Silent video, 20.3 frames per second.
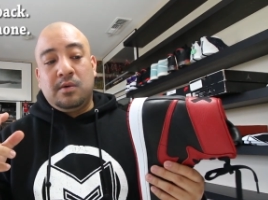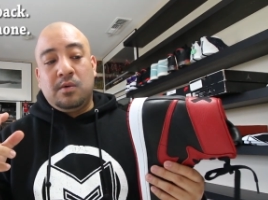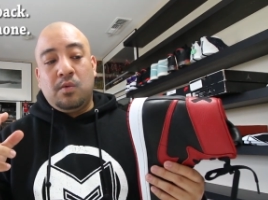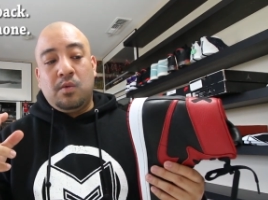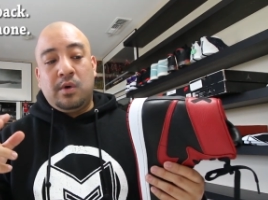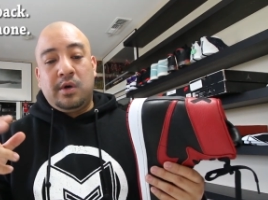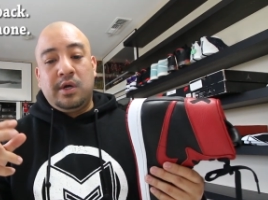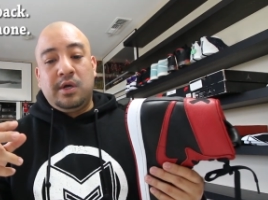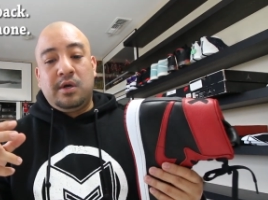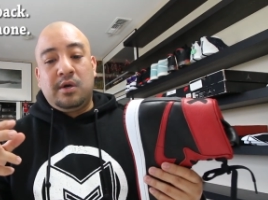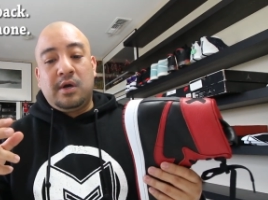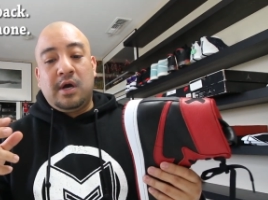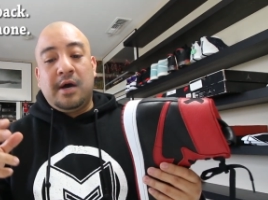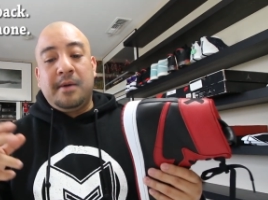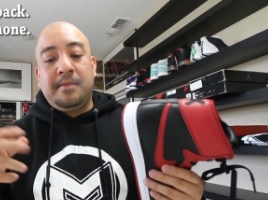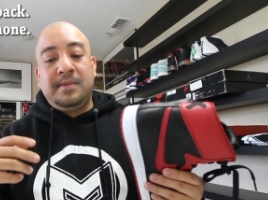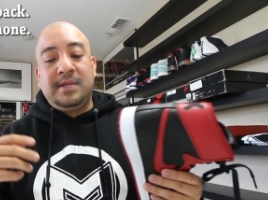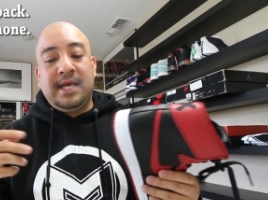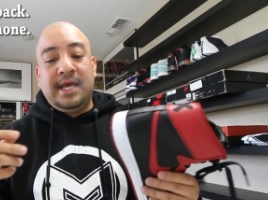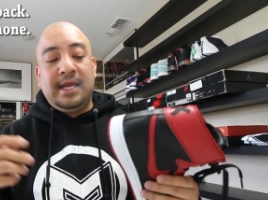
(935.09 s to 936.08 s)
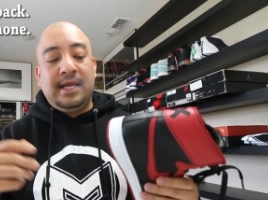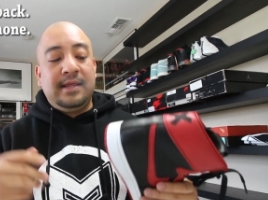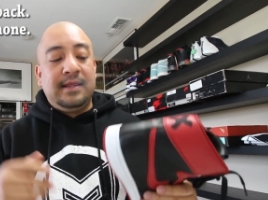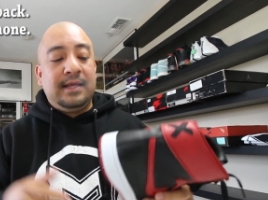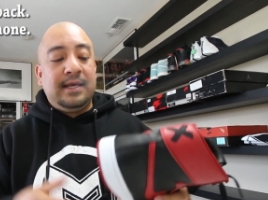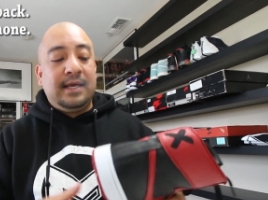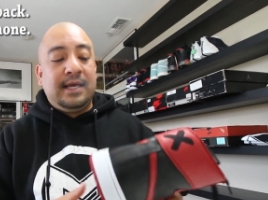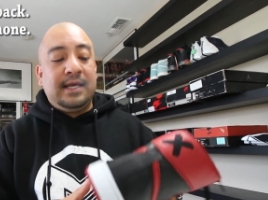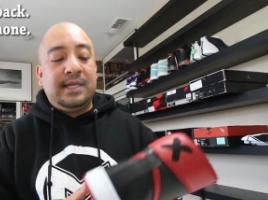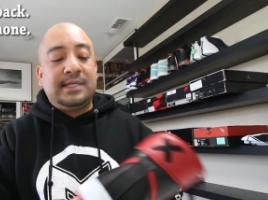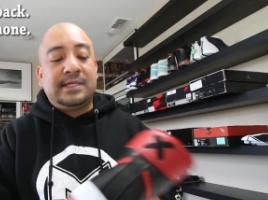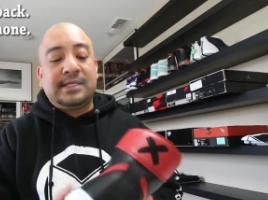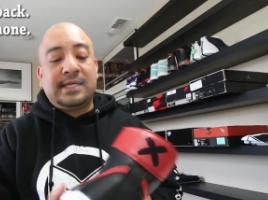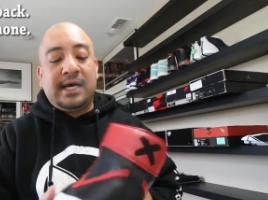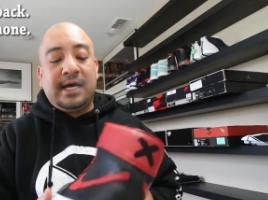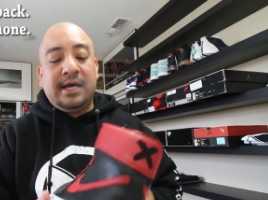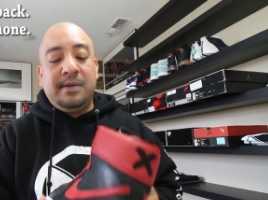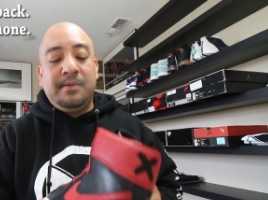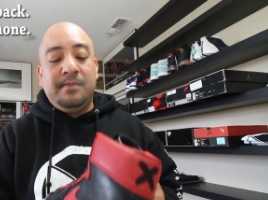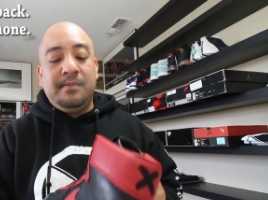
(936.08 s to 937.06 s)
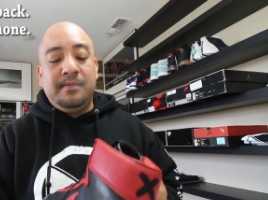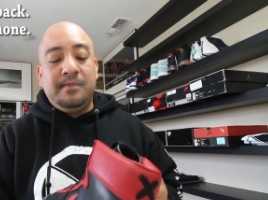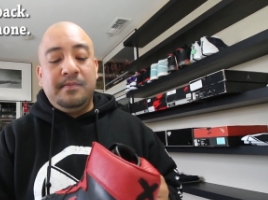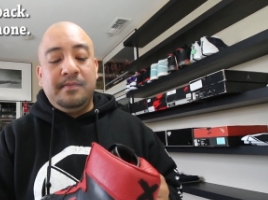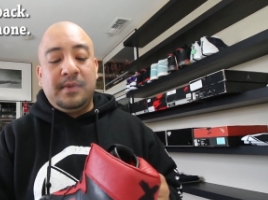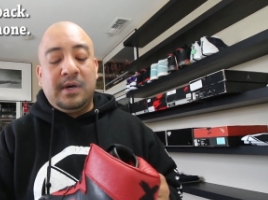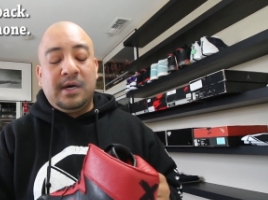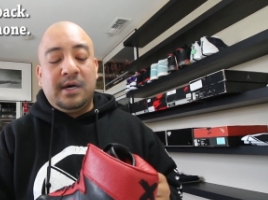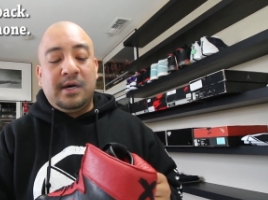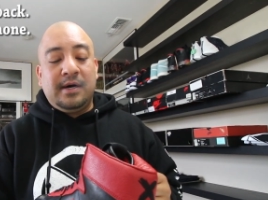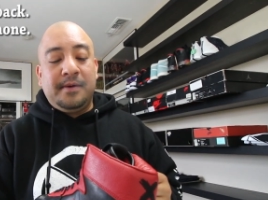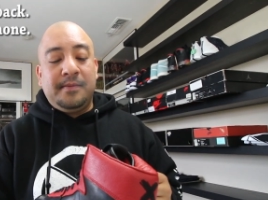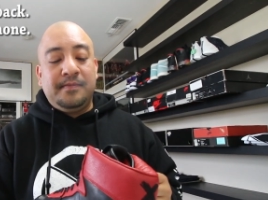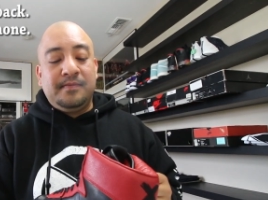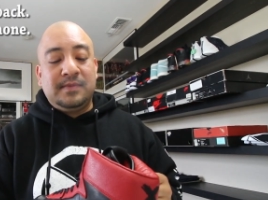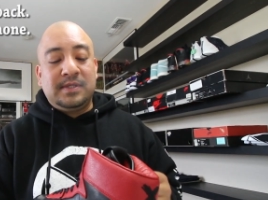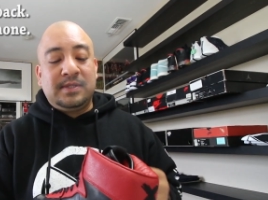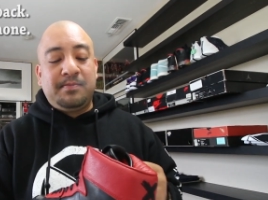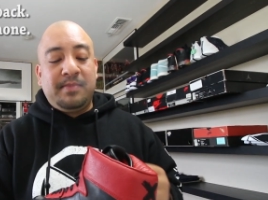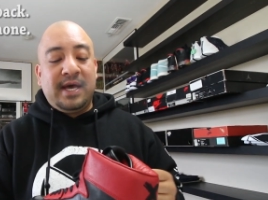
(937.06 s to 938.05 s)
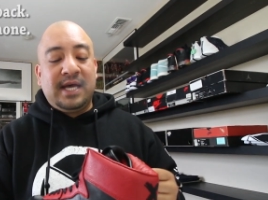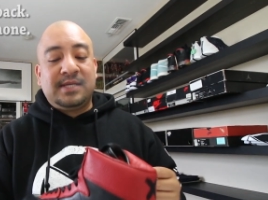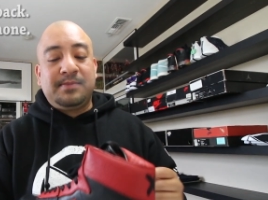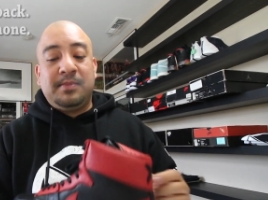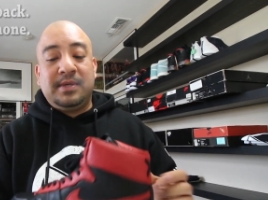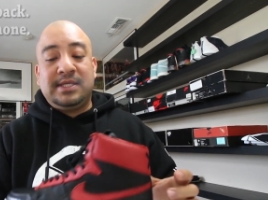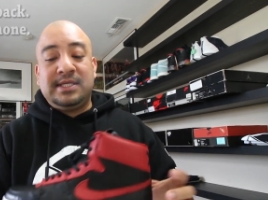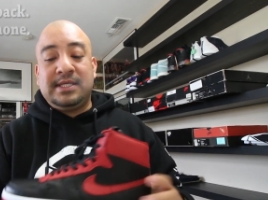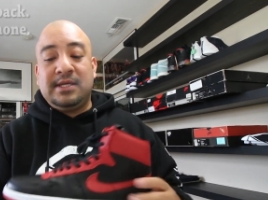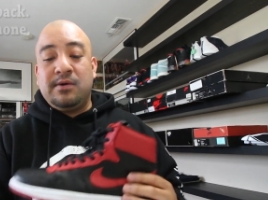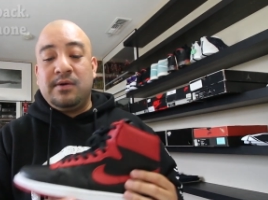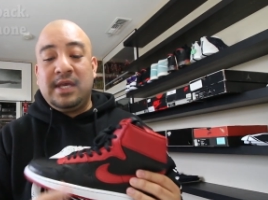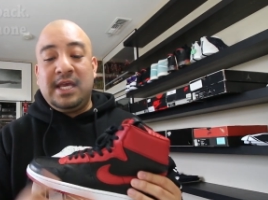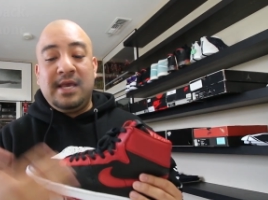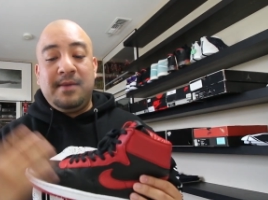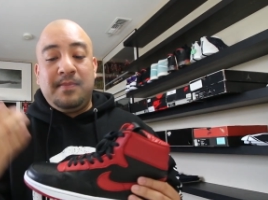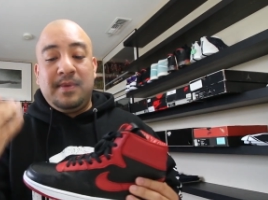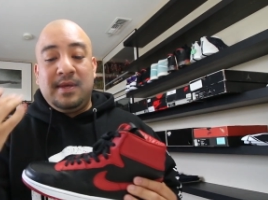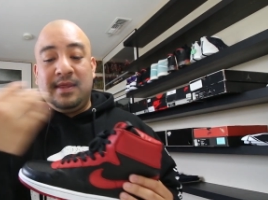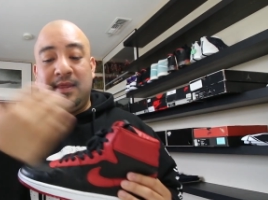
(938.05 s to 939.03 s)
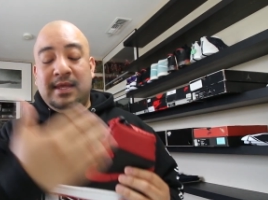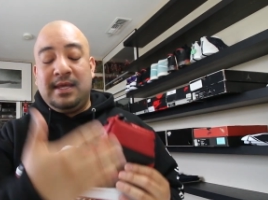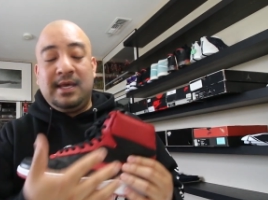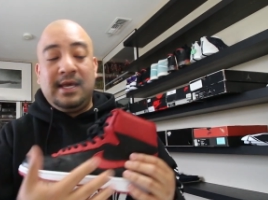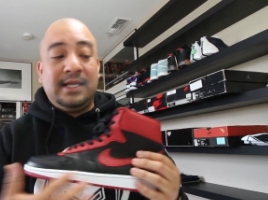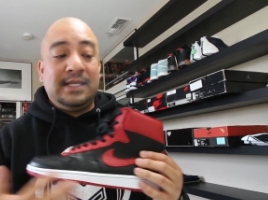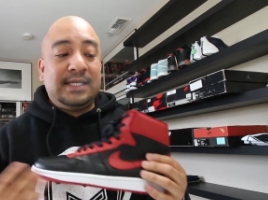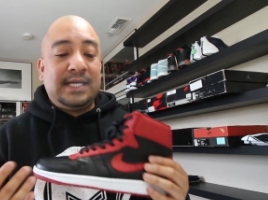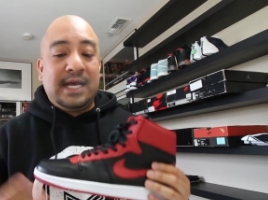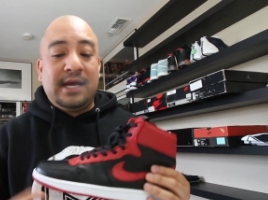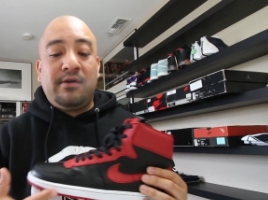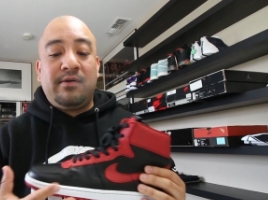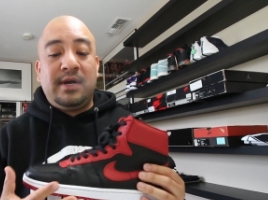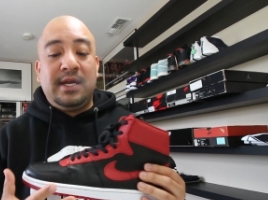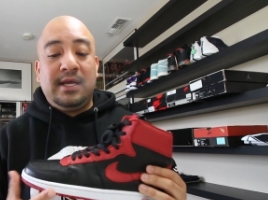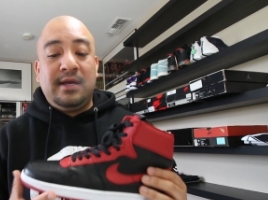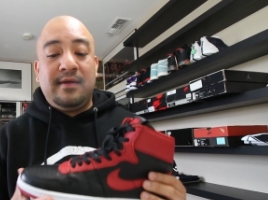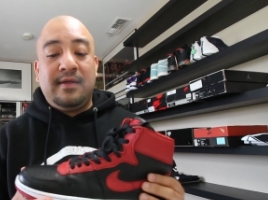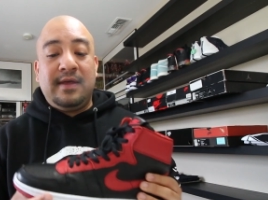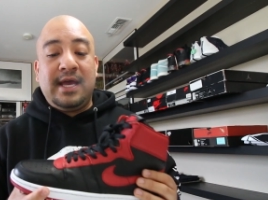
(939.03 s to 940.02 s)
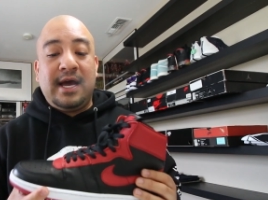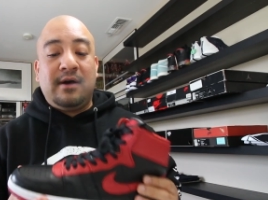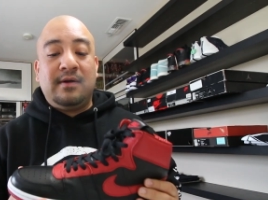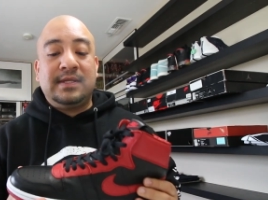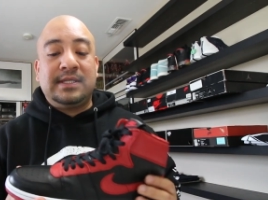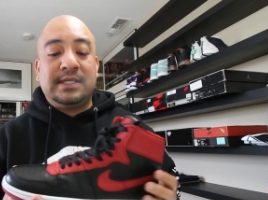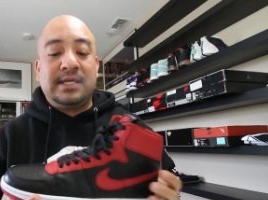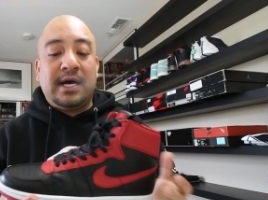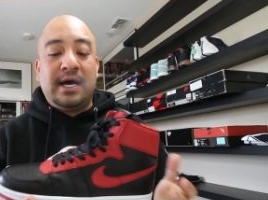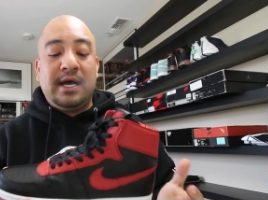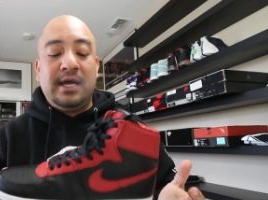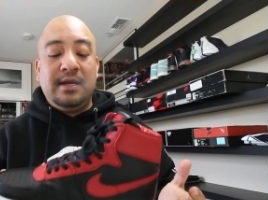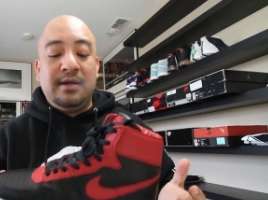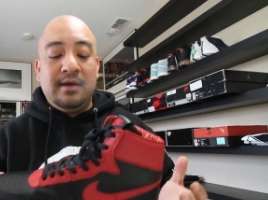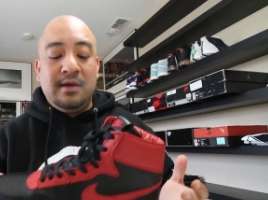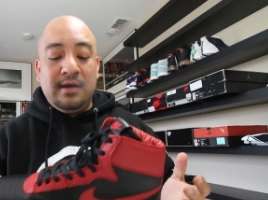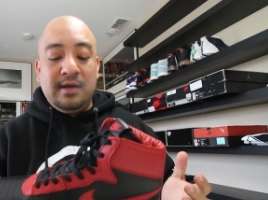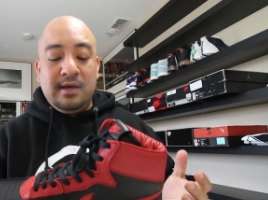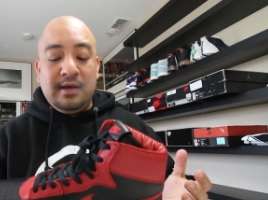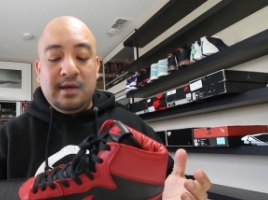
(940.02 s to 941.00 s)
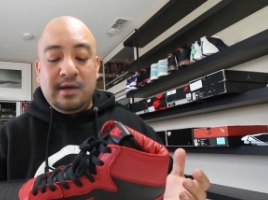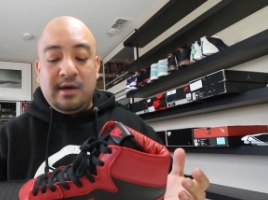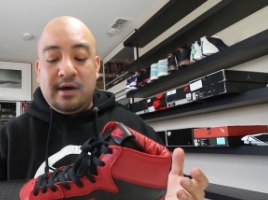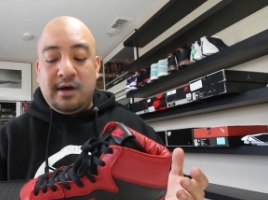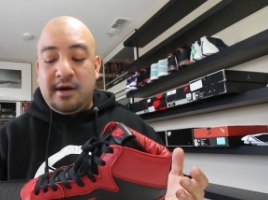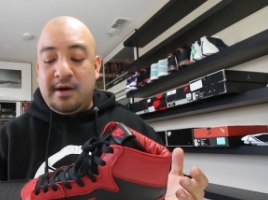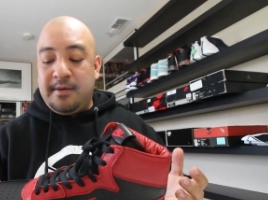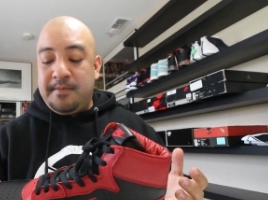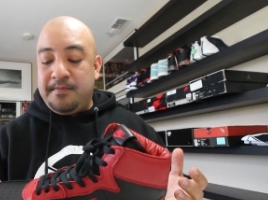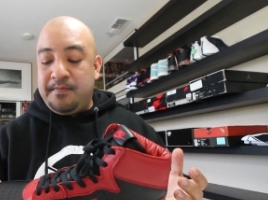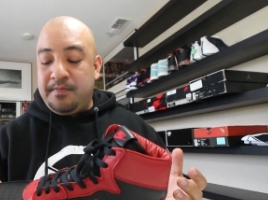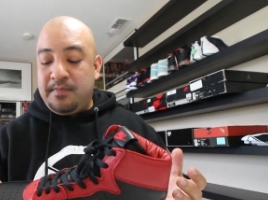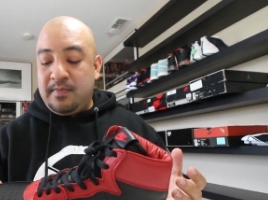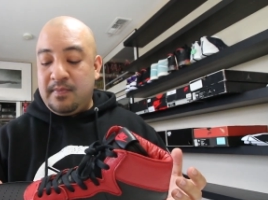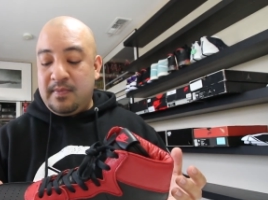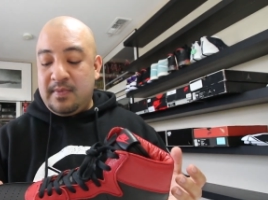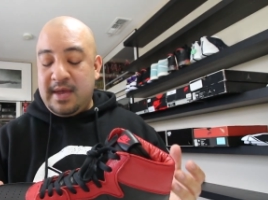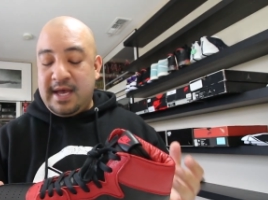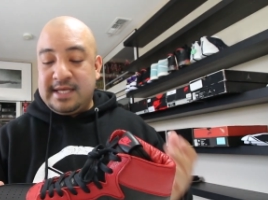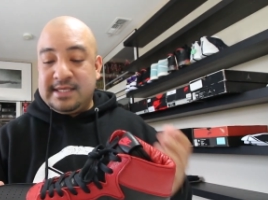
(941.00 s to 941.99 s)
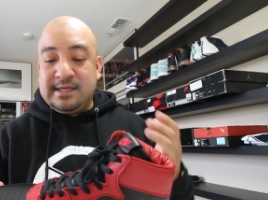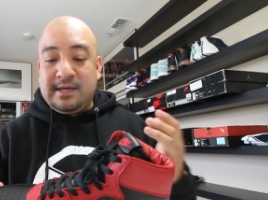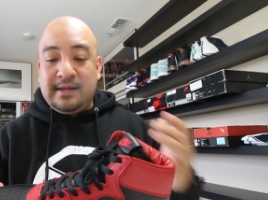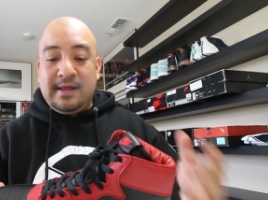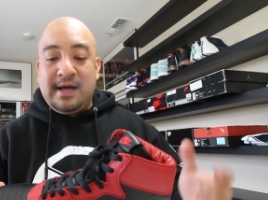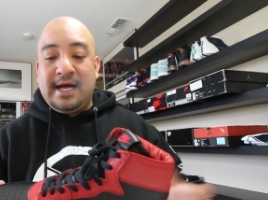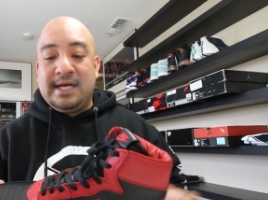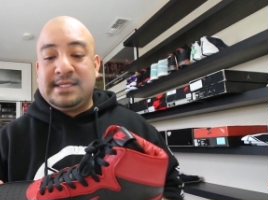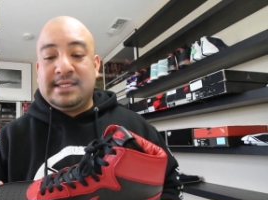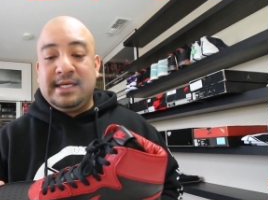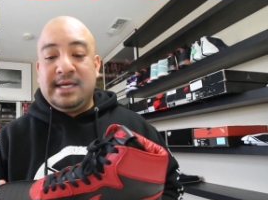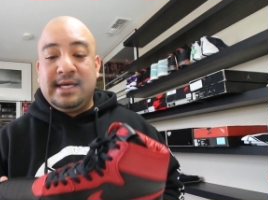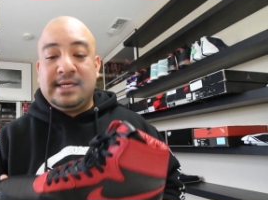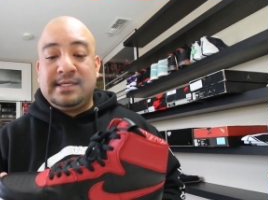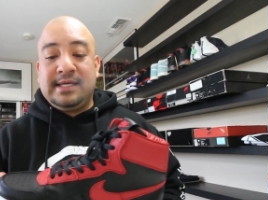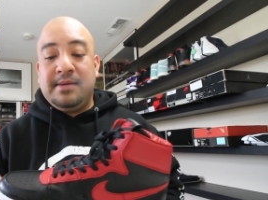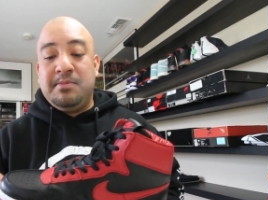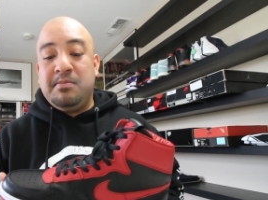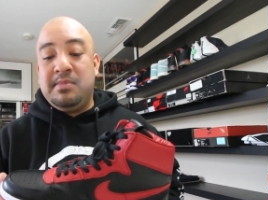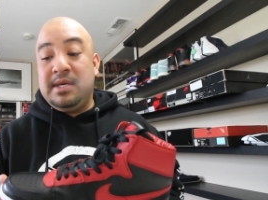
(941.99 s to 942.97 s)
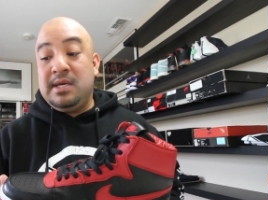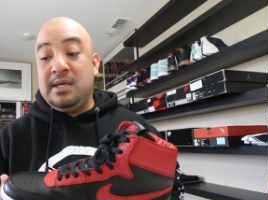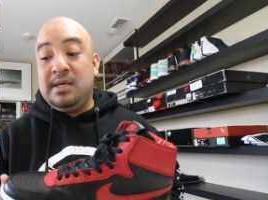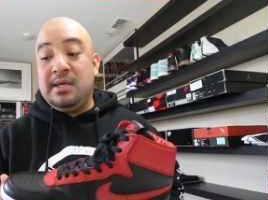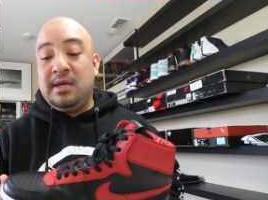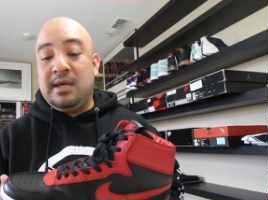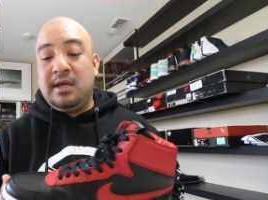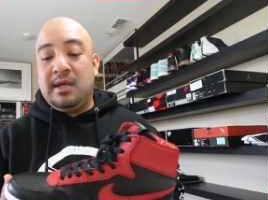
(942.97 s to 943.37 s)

where you're updating the inside um, specs, right, but still keeping the integrity of the outside um, as classic as can be.